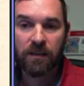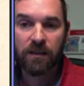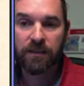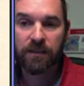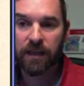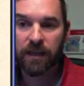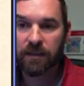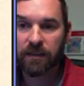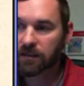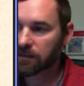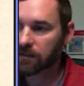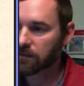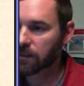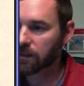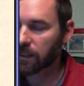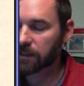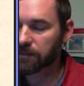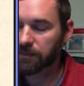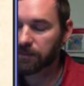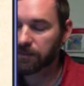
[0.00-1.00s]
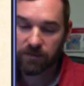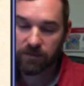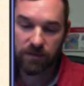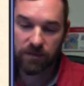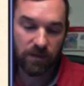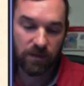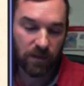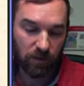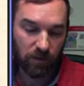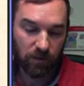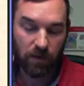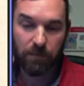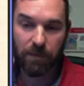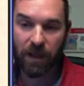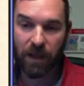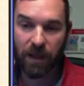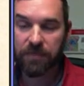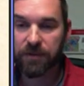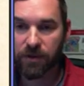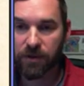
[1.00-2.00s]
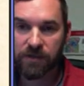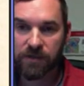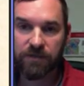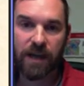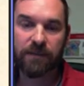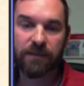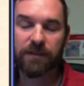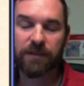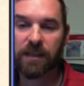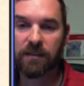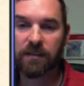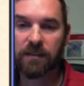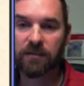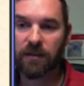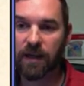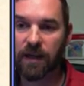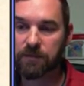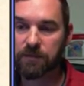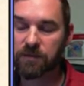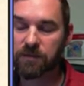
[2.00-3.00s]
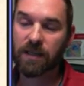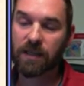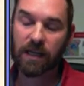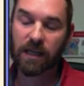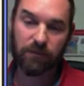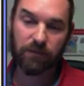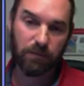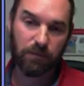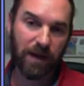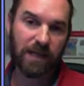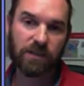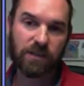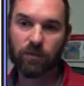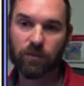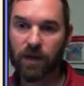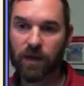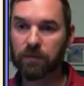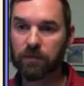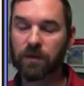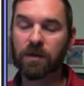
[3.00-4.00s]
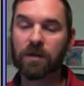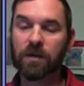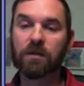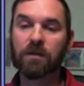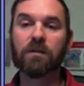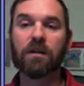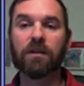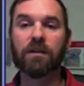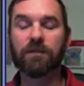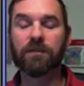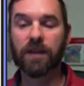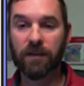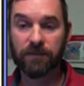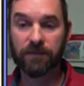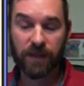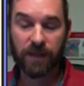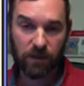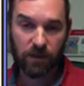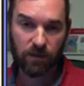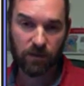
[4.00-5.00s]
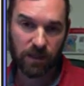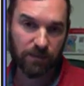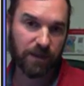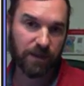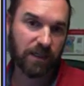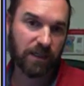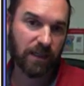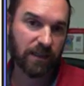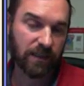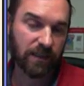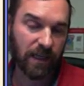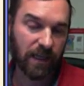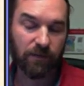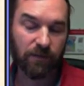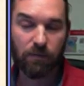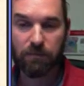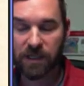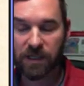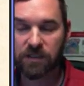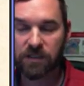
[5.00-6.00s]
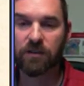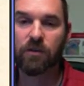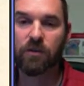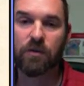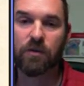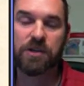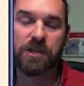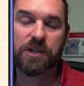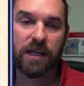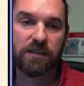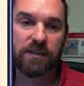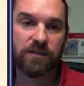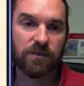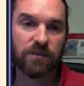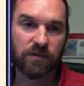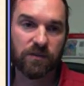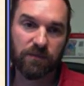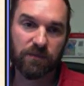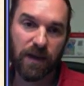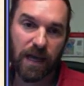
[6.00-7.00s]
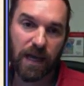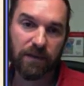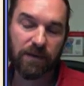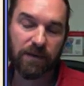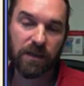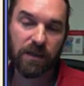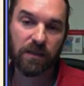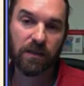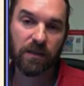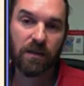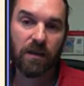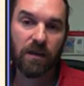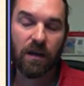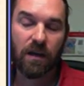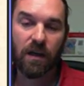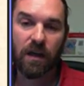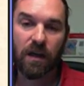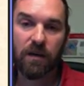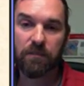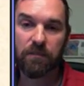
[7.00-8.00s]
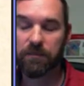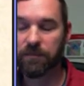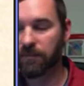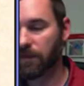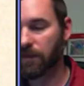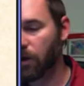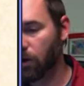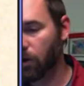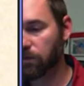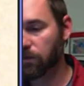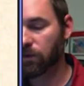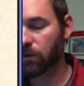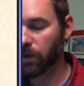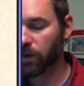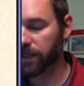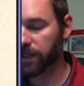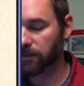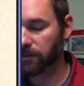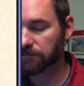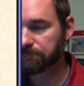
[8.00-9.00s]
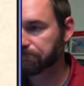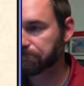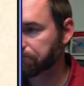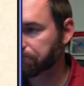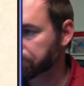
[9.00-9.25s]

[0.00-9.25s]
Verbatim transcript: That documented, you know, about 35 kilograms, kind of a magic weight. Where if, if they don't come into that, they have a much lower chance of surviving um, over winter.